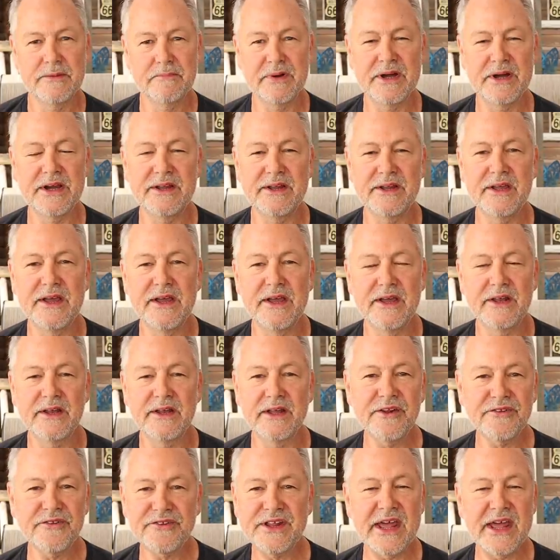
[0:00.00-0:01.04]
But
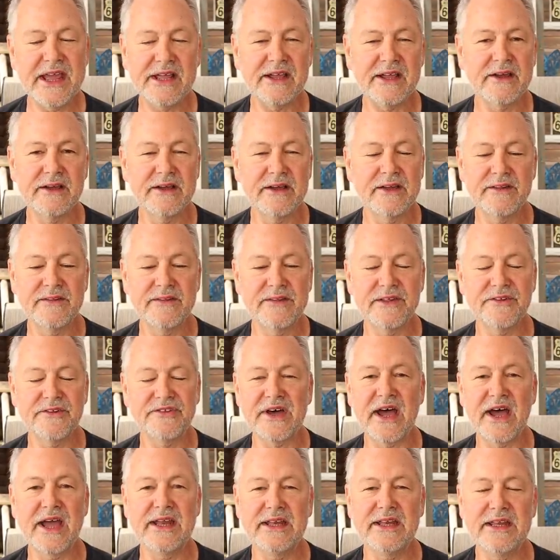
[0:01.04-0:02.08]
let's take
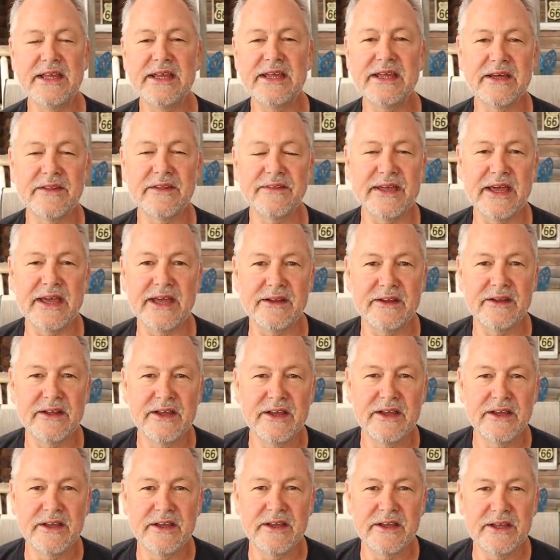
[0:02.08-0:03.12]
this idea that
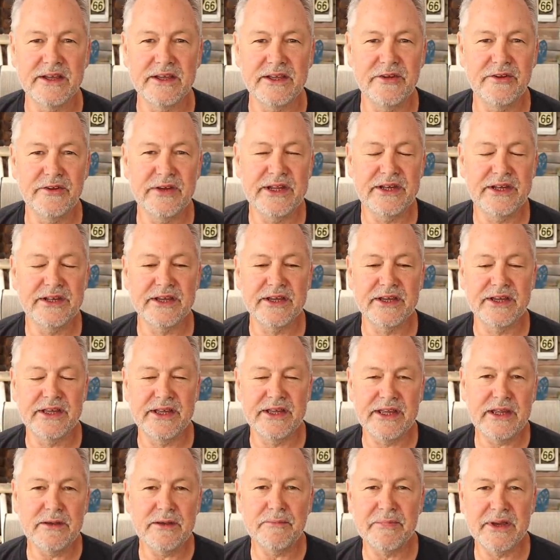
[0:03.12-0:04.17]
you need to
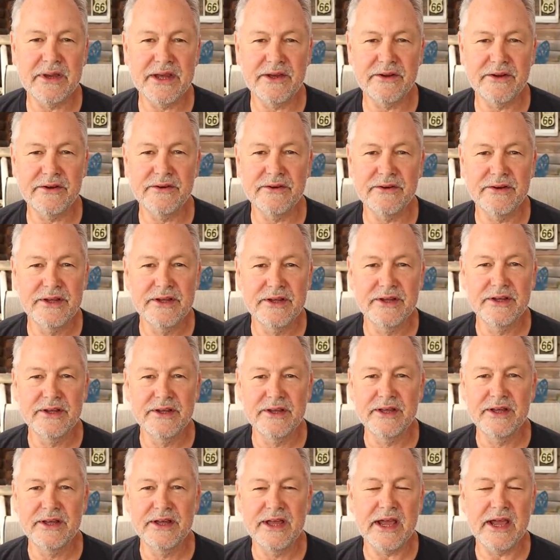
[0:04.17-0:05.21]
eat better,
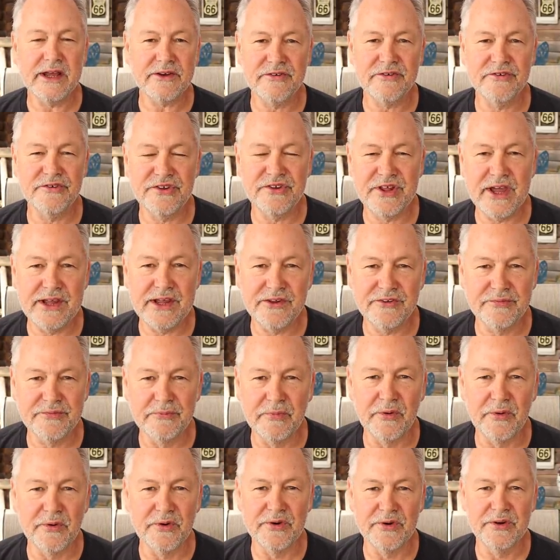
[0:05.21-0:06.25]
exercise
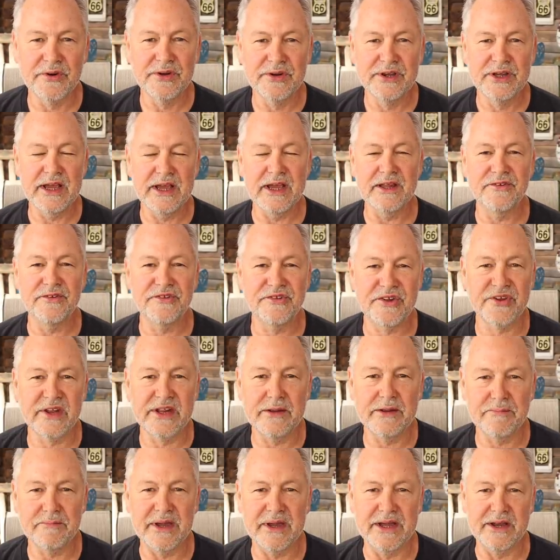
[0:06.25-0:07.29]
more, and
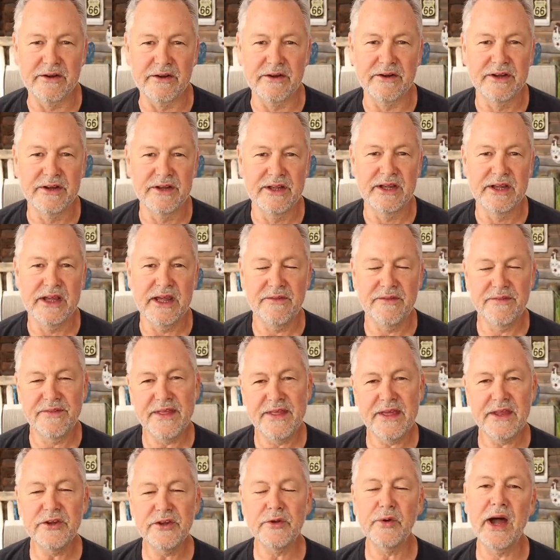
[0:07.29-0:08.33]
sleep better, and
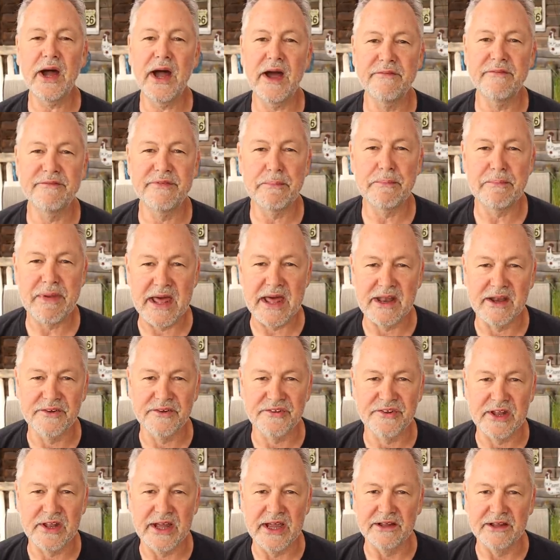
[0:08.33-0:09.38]
then you'll have a
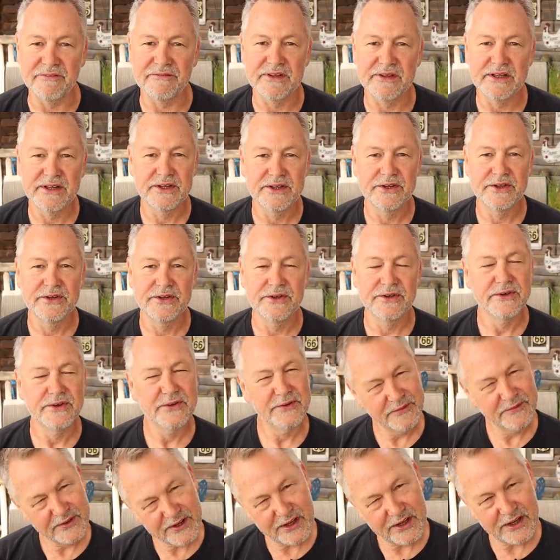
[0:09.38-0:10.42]
balanced life.
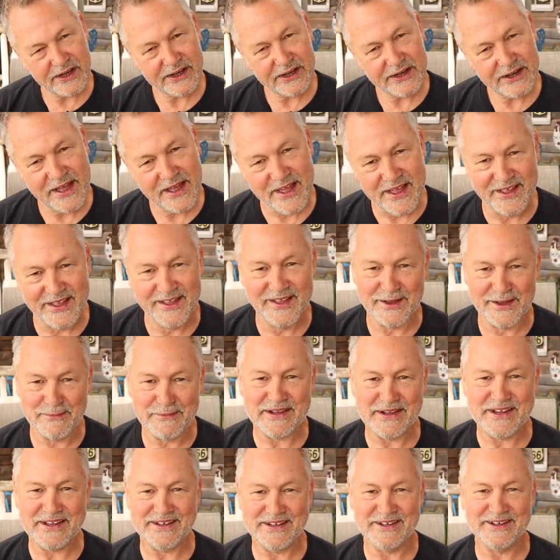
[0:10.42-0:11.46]
Really? I
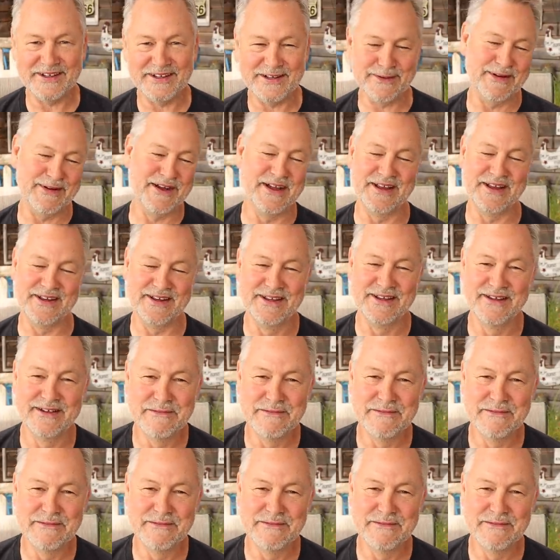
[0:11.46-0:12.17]
mean, come on.